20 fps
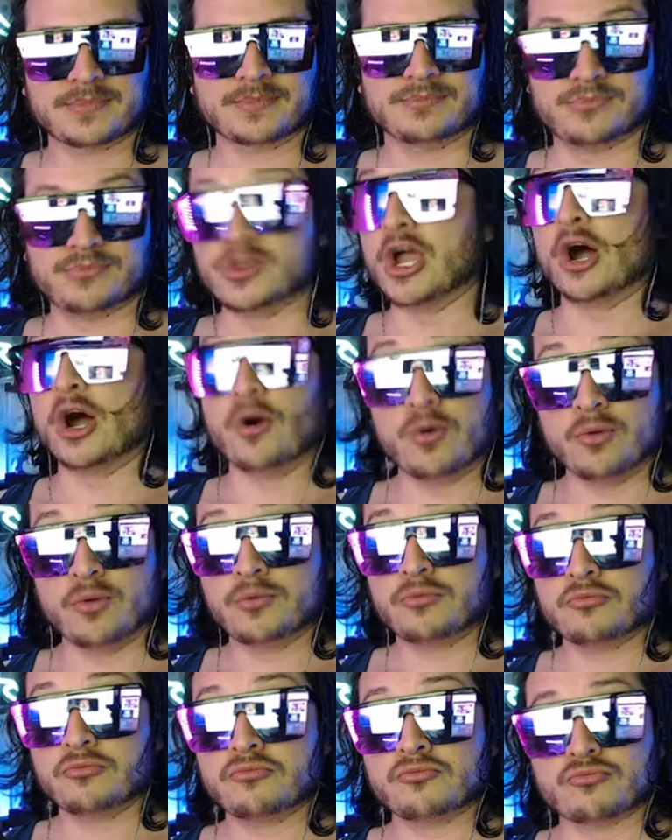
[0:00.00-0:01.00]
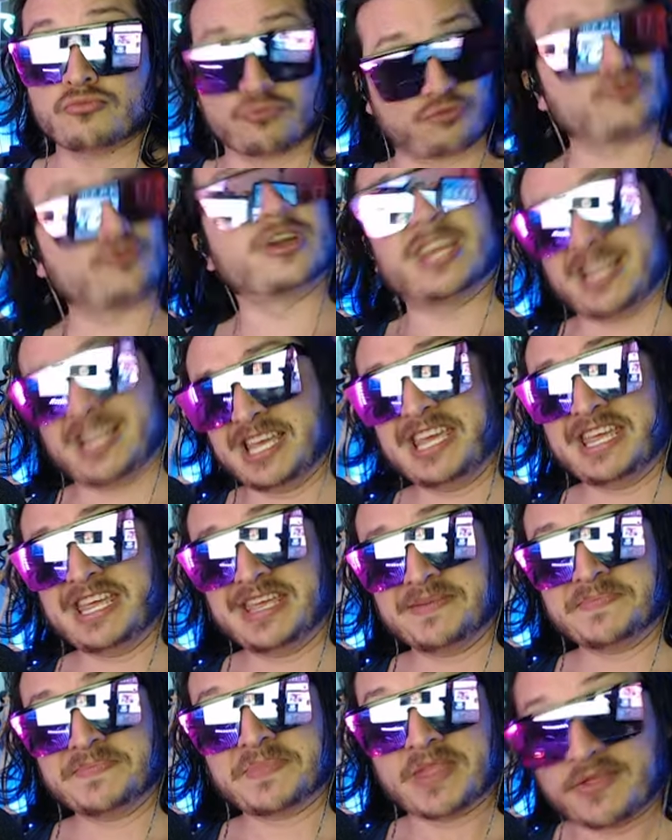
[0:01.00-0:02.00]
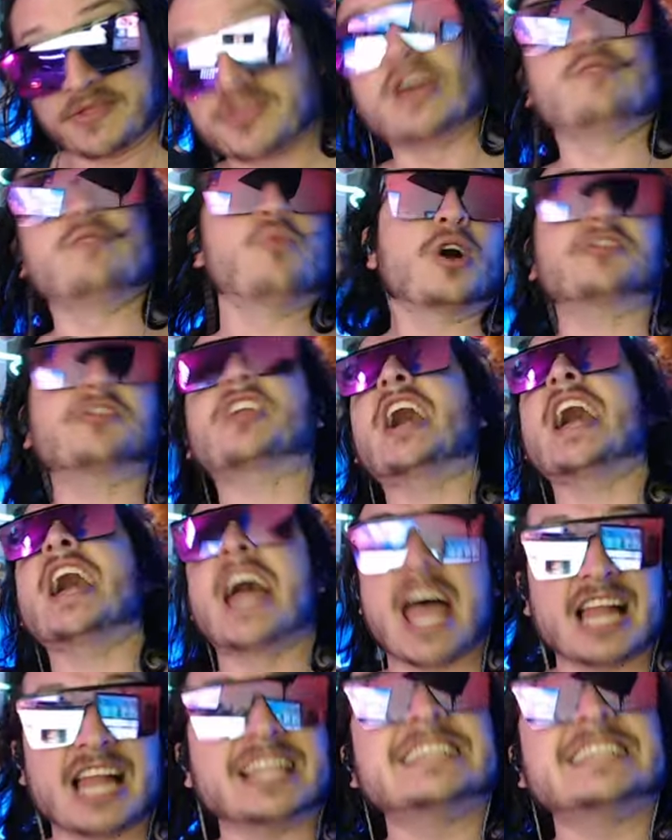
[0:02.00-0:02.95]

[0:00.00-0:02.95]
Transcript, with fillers: No? Really? Then what the hell